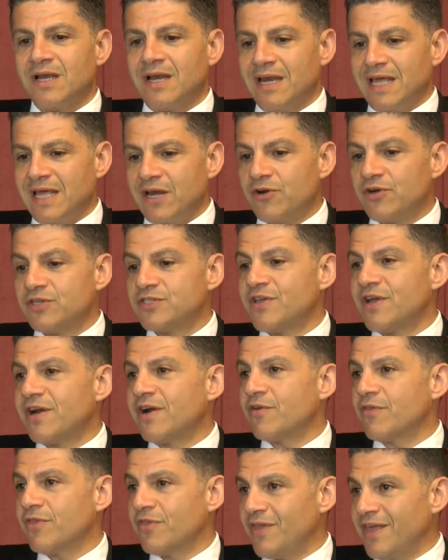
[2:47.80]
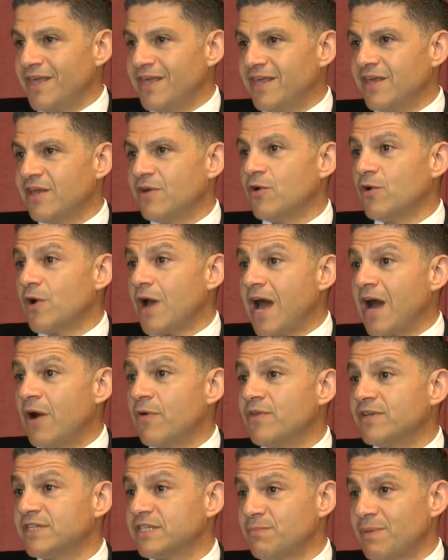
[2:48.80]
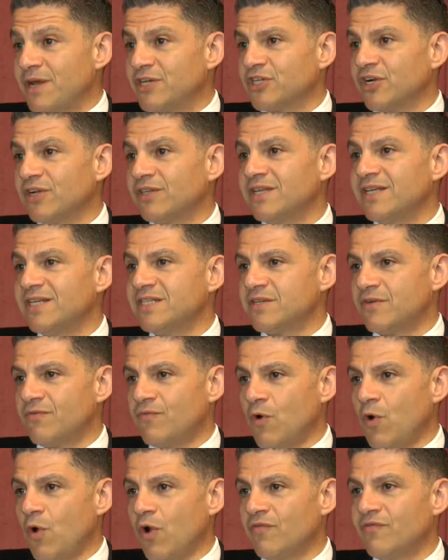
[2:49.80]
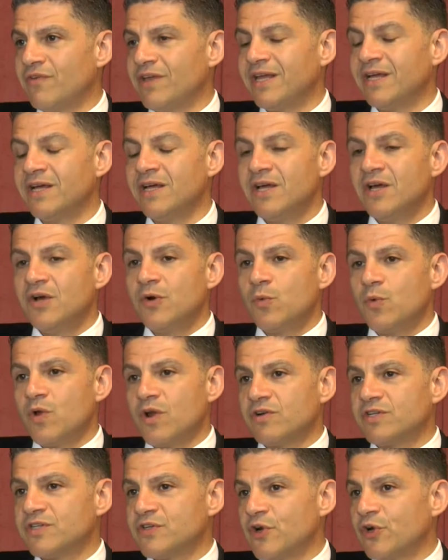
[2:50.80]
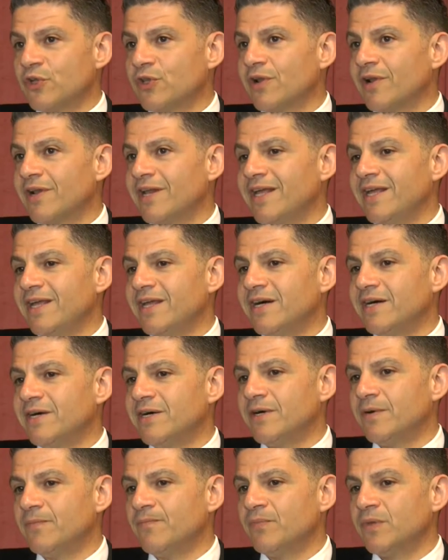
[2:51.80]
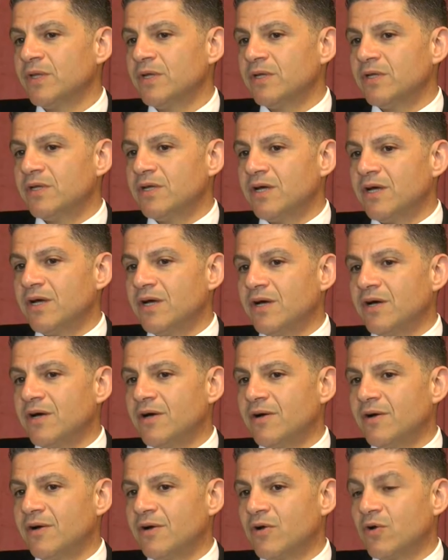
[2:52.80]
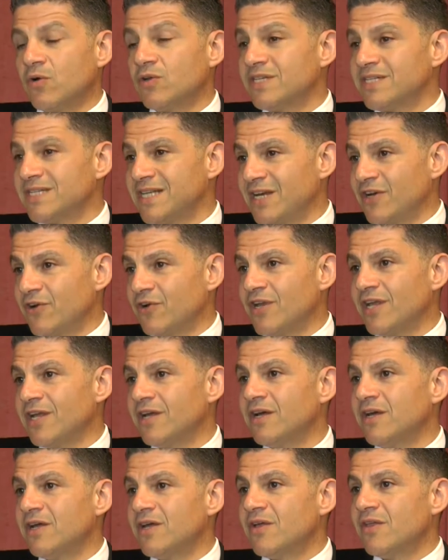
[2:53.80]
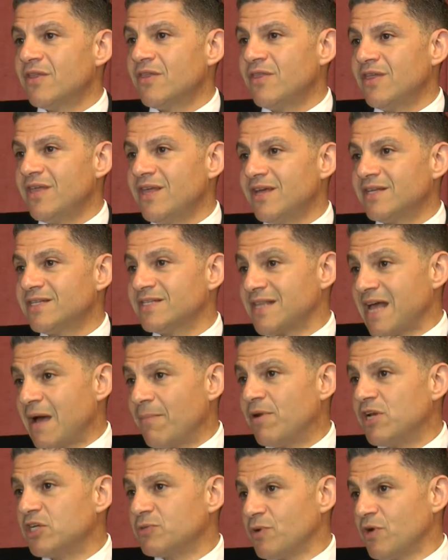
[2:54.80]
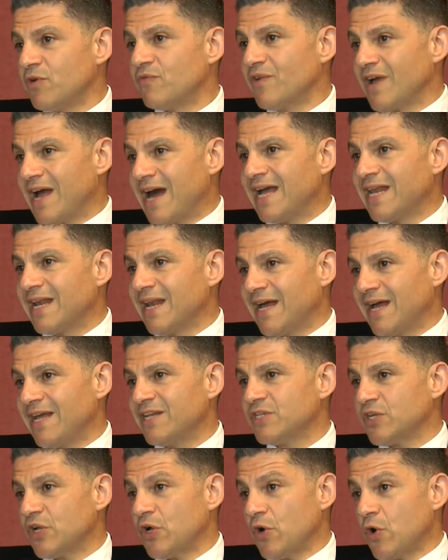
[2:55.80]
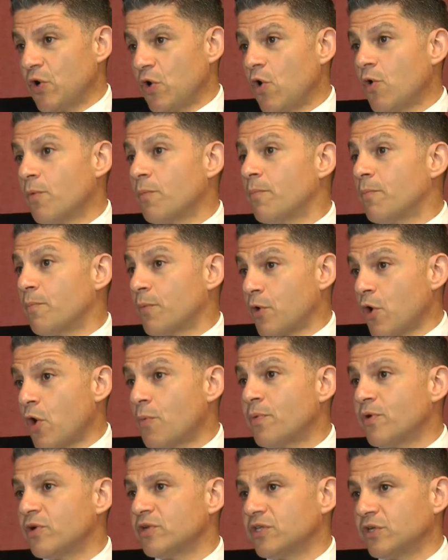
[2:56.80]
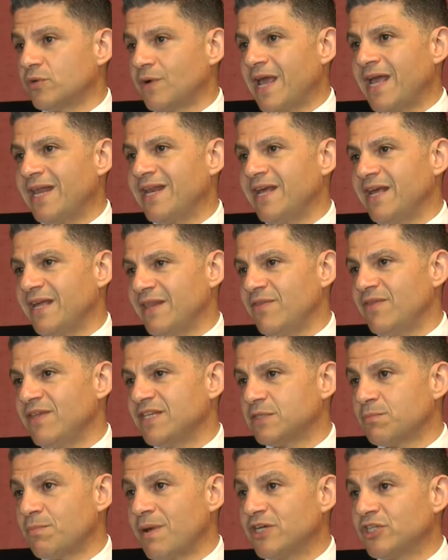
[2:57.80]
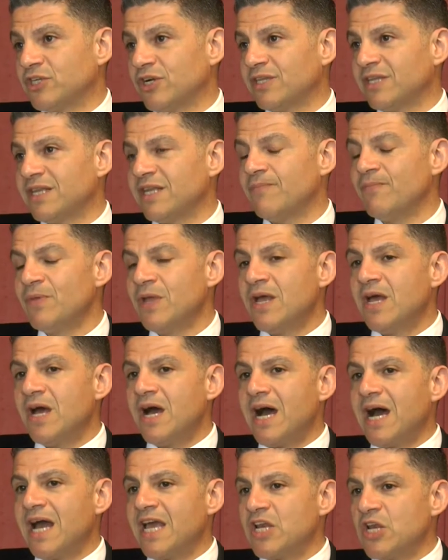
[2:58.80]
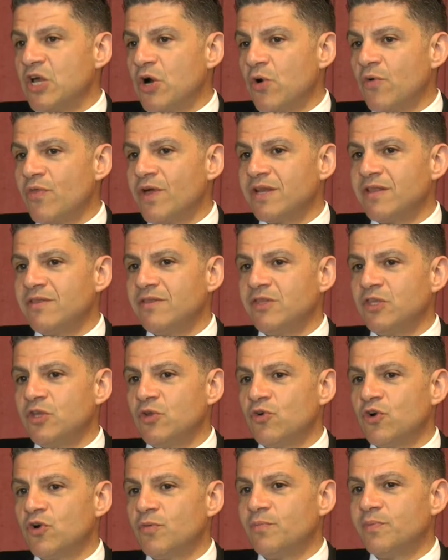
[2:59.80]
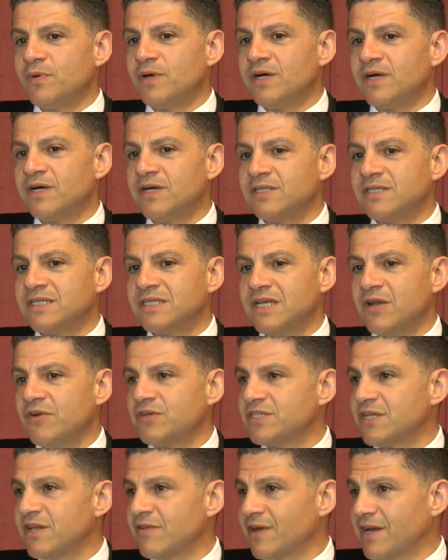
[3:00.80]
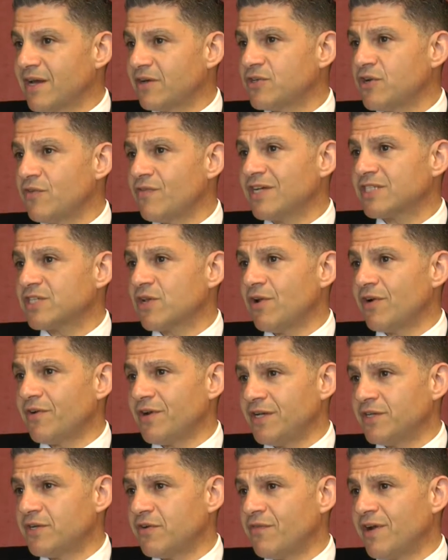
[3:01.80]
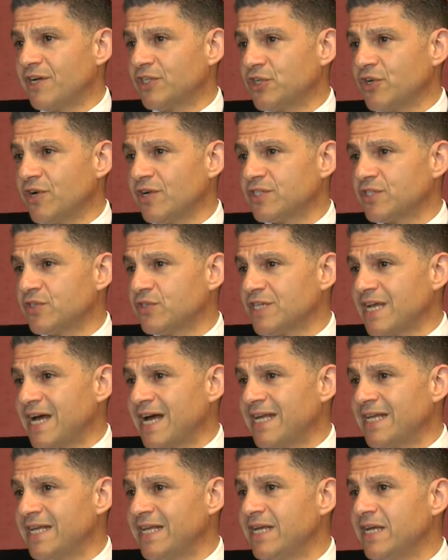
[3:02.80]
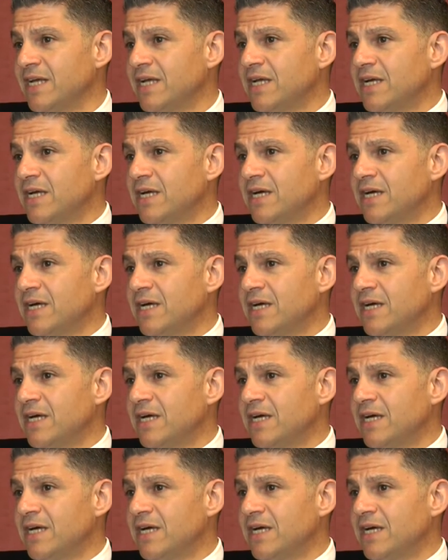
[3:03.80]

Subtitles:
leaders that are thinking on how the specialty is evolving, we are certainly considering the establishment of guidelines or proper training in this specialty. I know that in Europe, CIRSE, the Cardiovascular Interventional Society